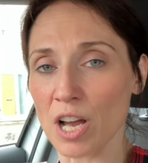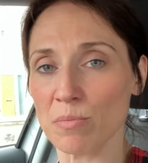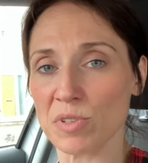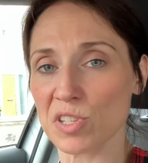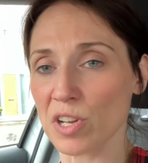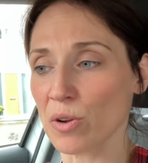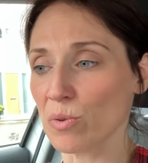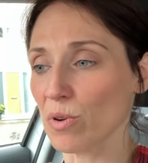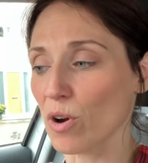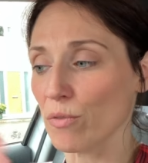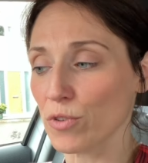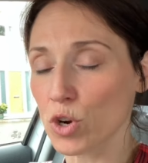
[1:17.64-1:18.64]
so
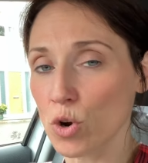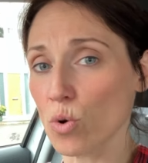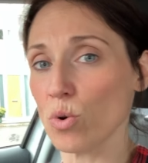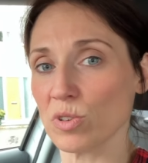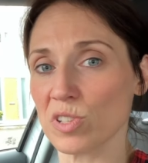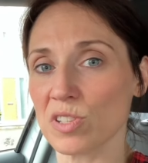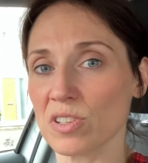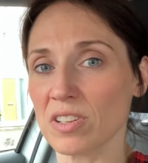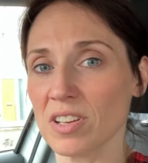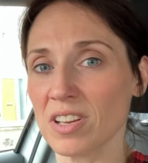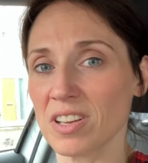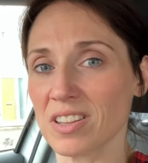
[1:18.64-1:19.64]
of course
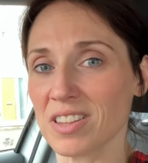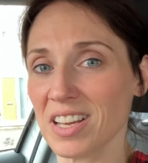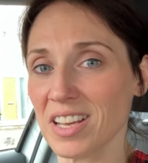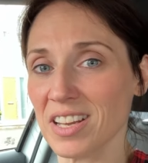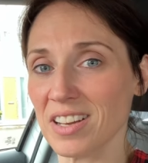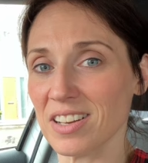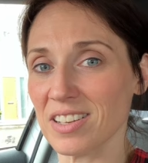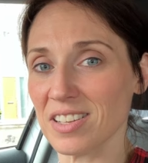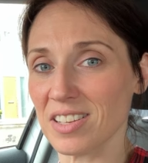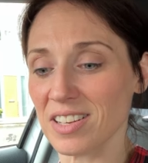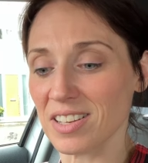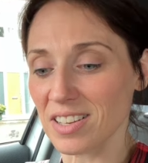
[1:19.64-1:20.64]
the
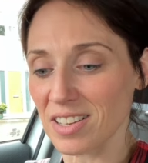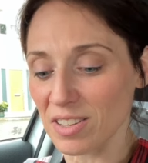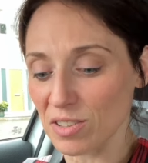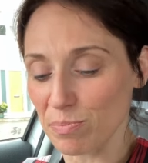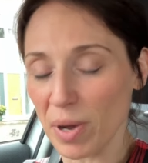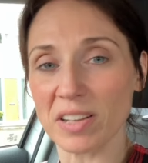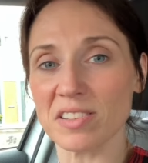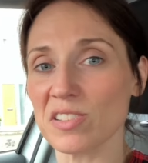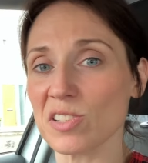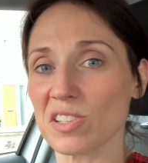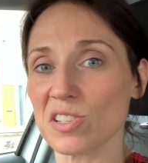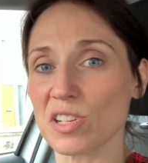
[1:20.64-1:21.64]

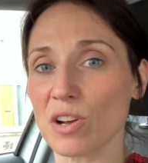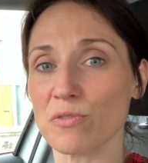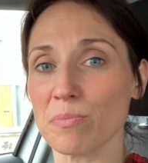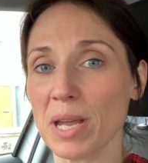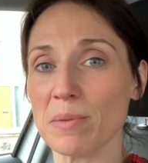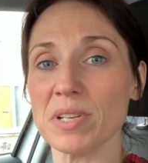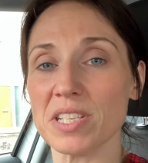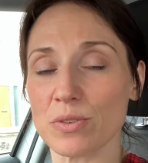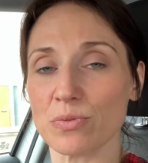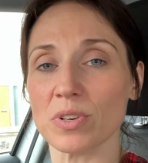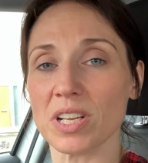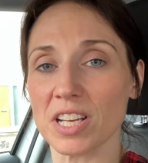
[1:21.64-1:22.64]
buttons and stuff may be
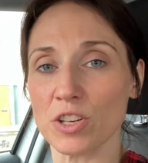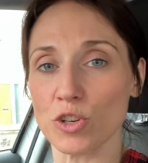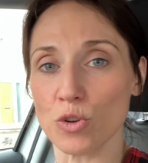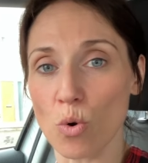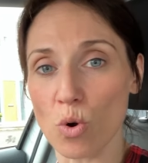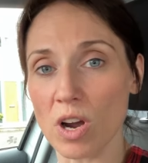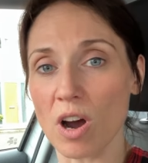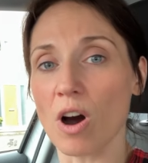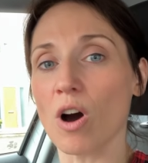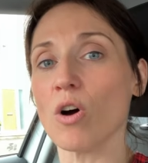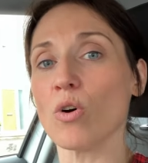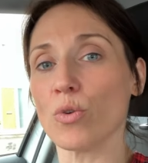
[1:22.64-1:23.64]
different in your
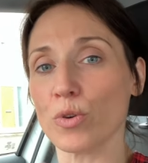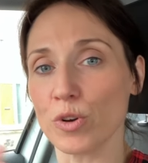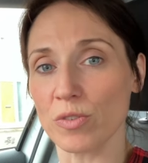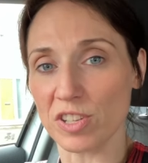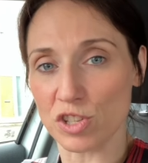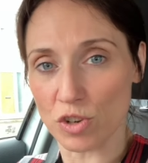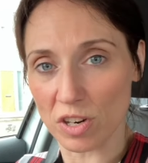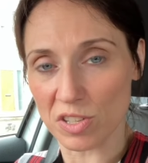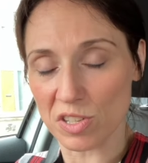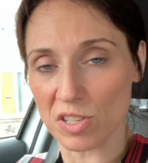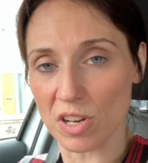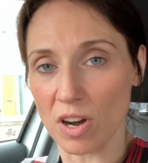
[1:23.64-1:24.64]
car or your
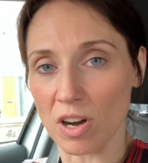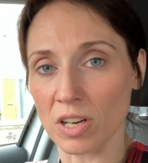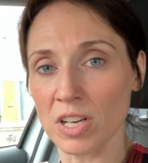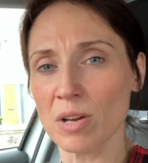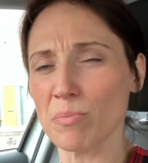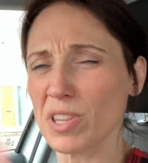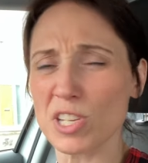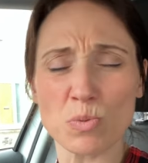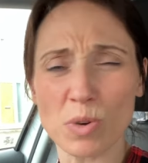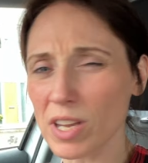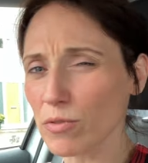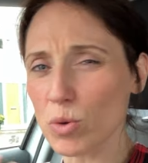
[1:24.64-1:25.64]
instructor's car, but this
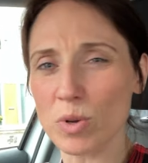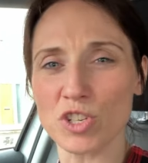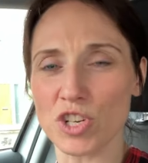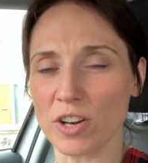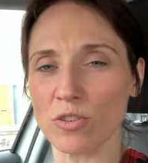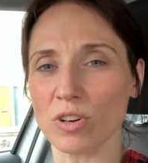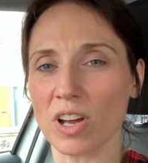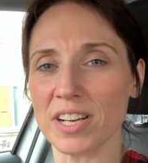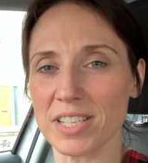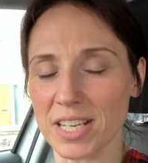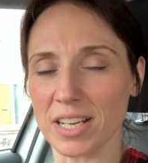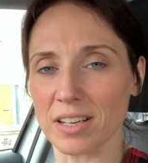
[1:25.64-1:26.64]
will give you a general
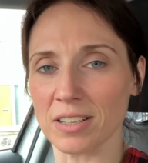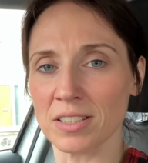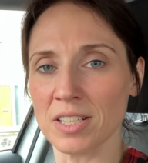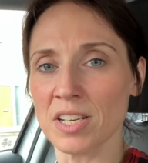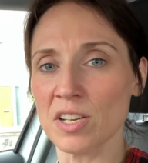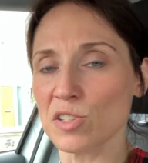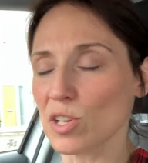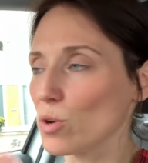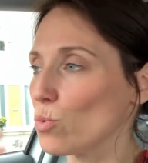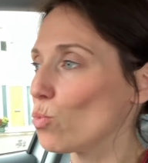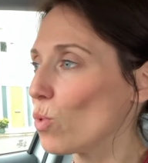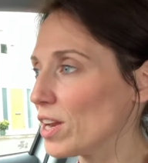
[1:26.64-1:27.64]
idea. So
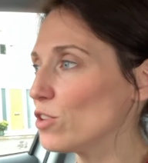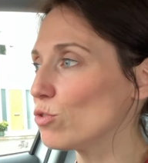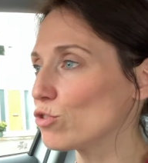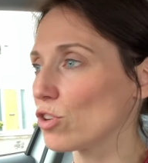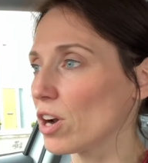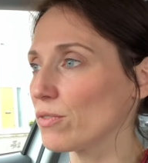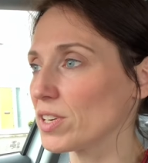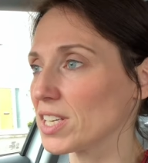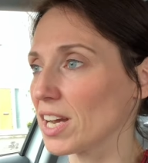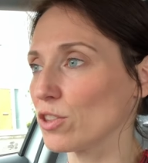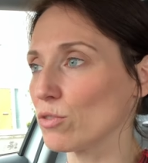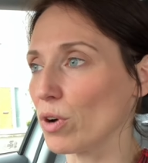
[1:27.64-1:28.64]
when you're driving
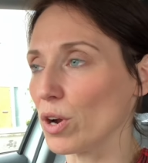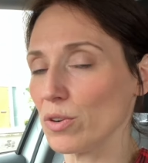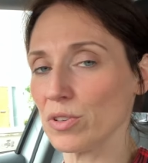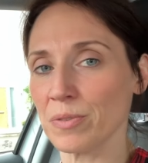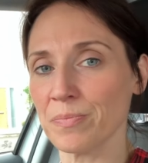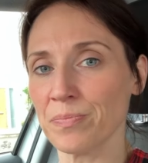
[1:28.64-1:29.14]
down the road,